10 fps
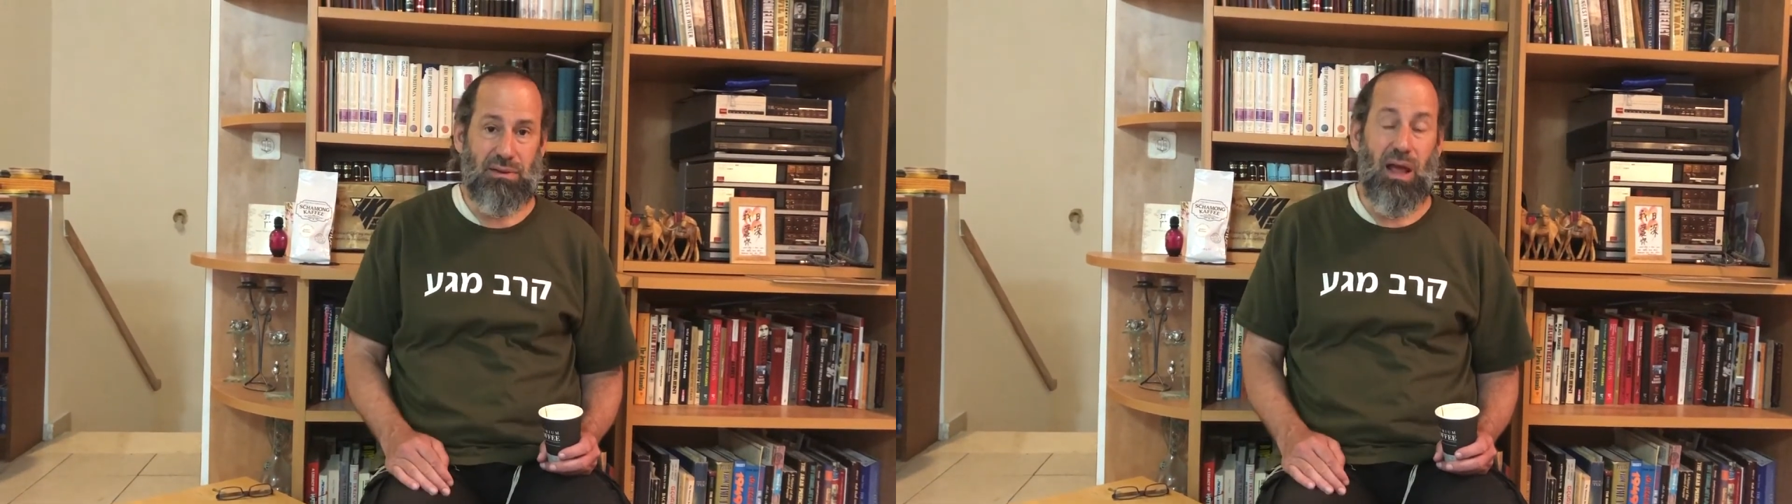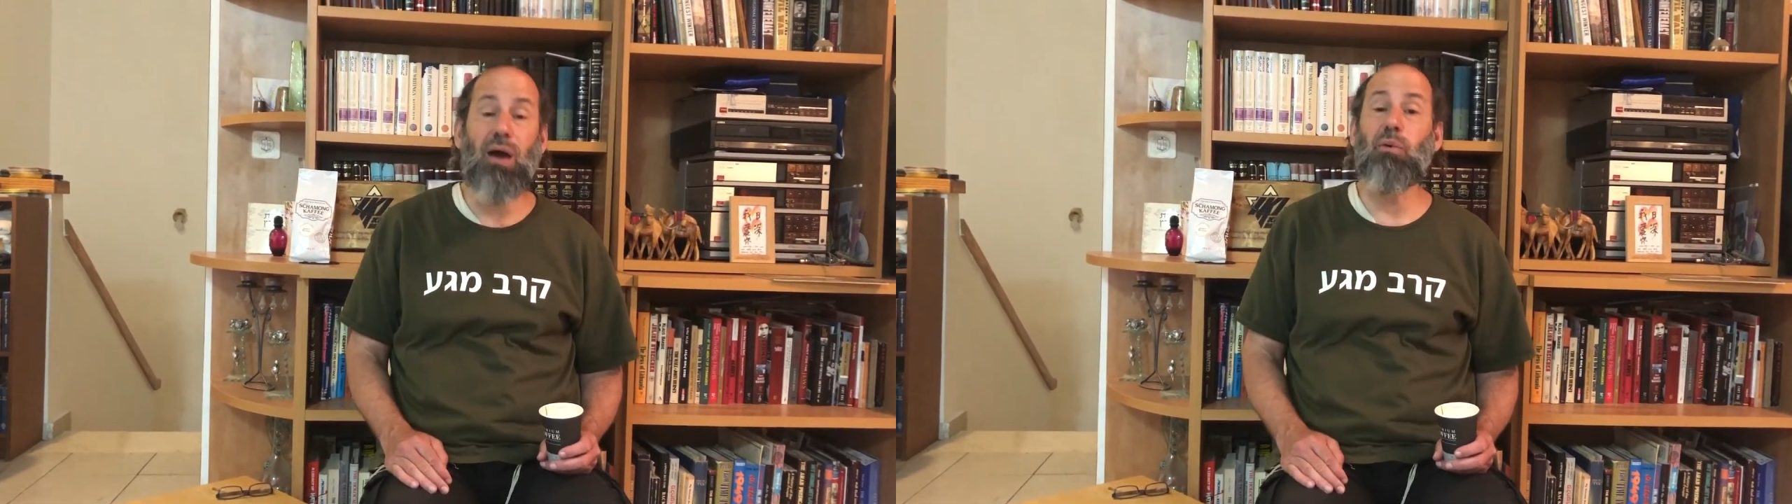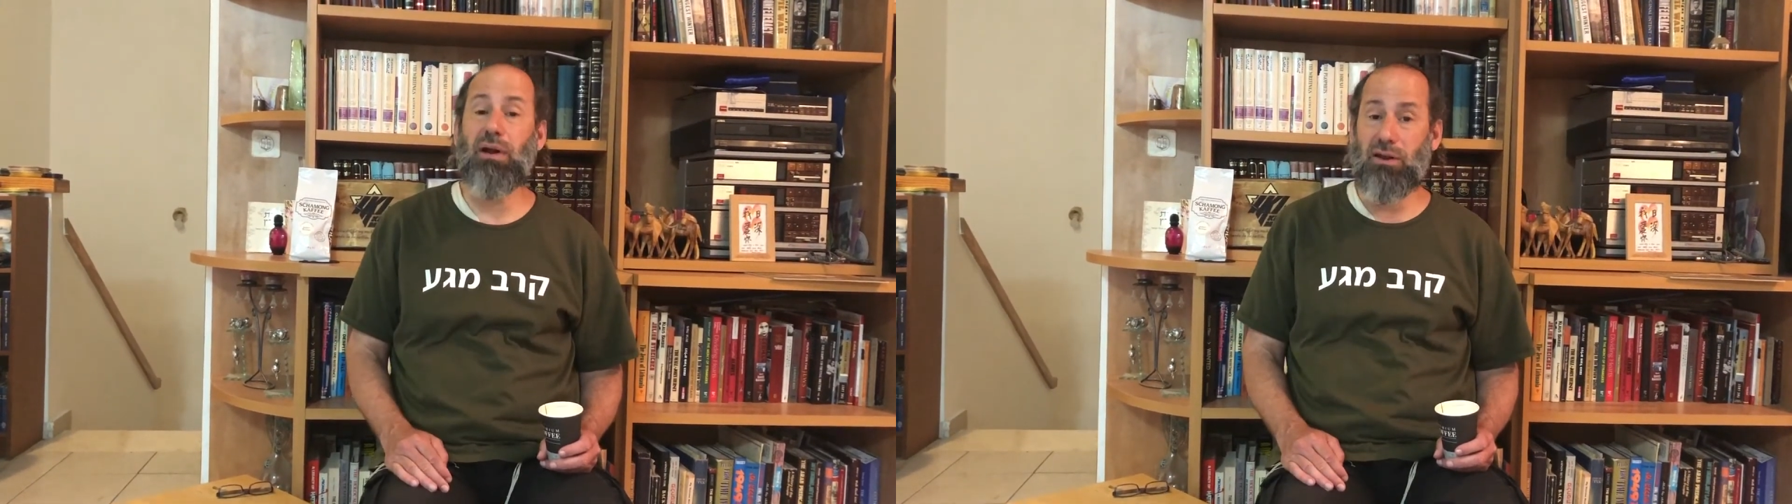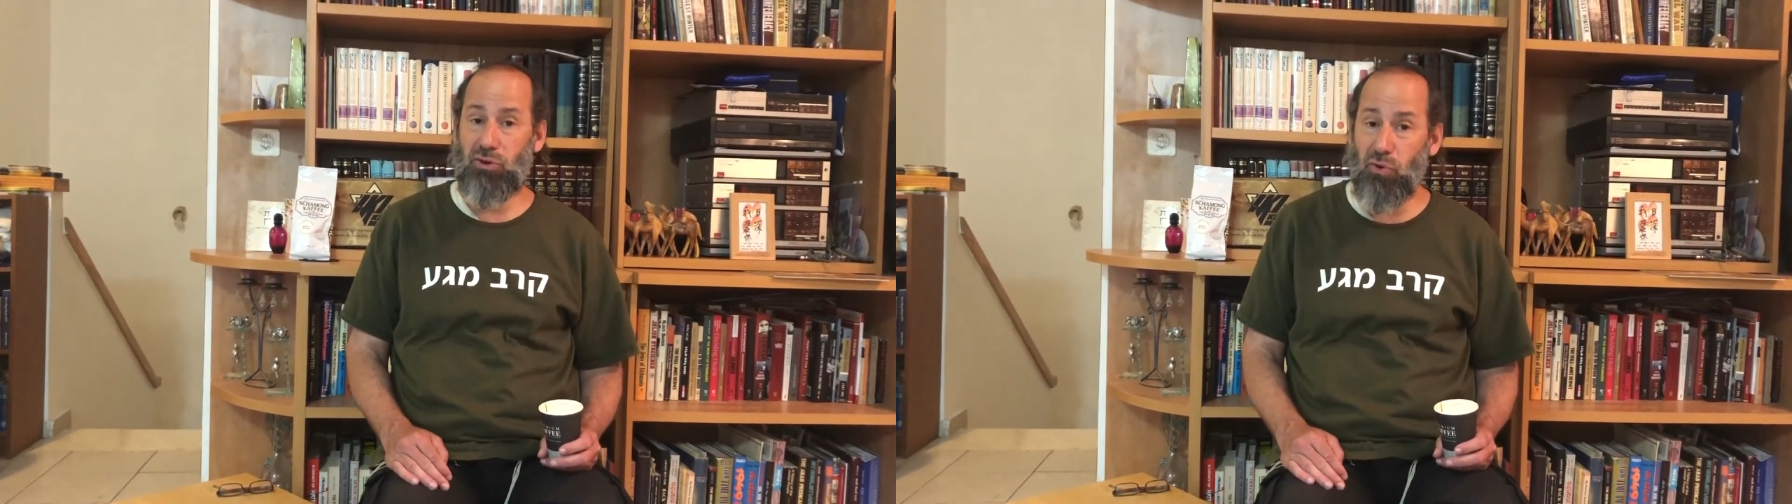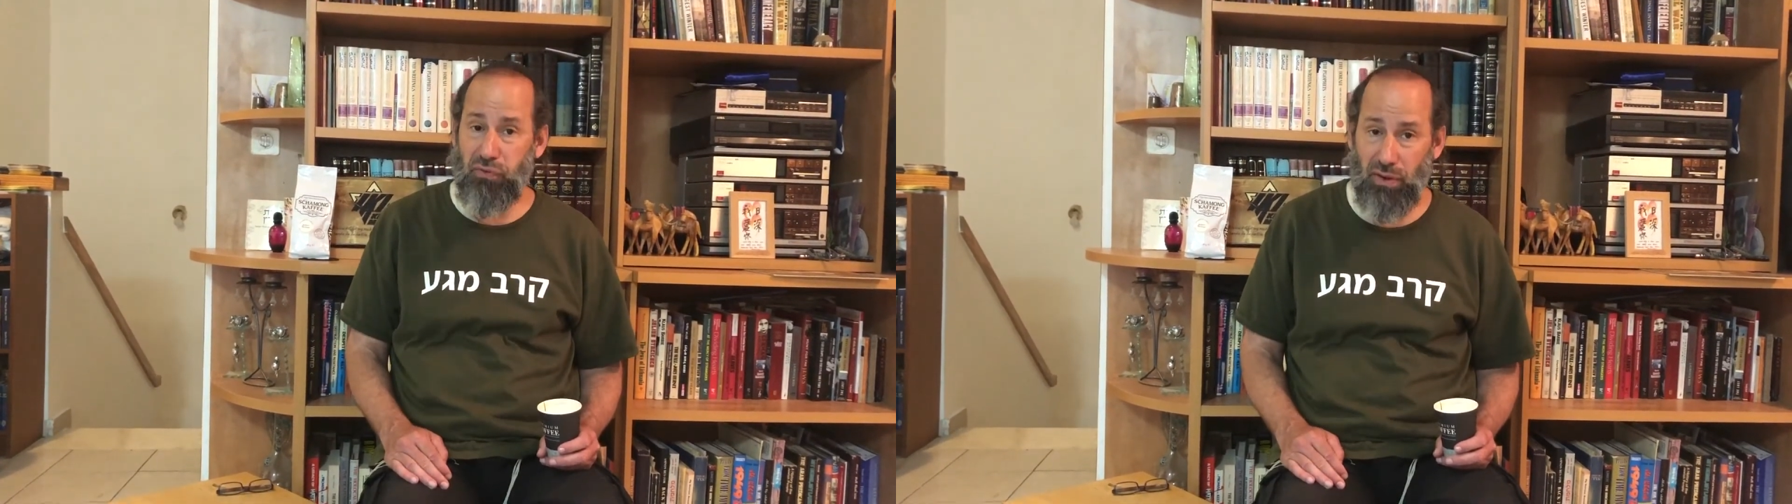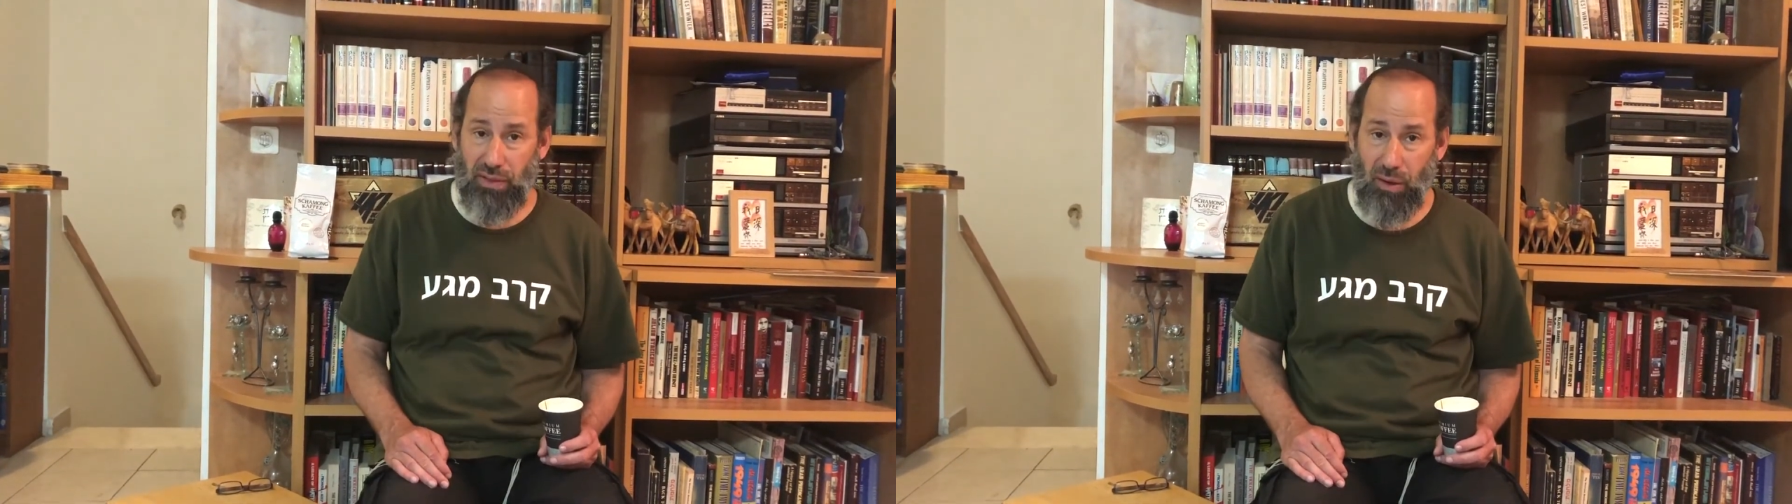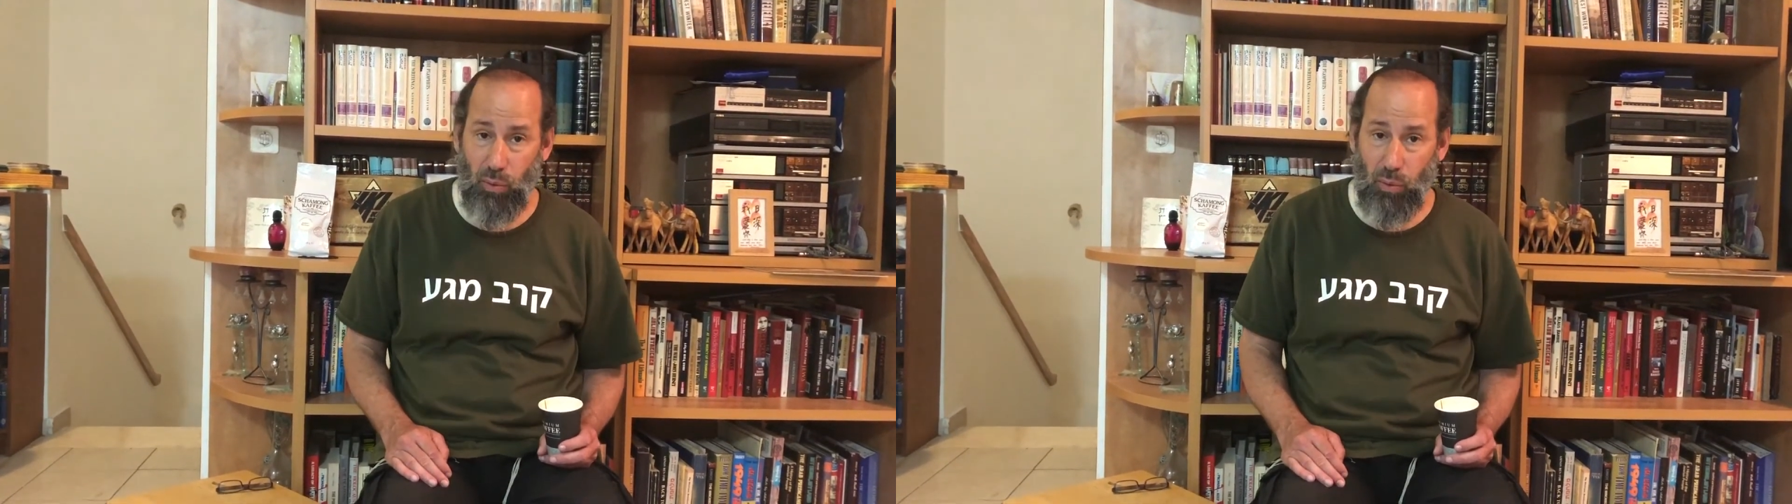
And when I do feel that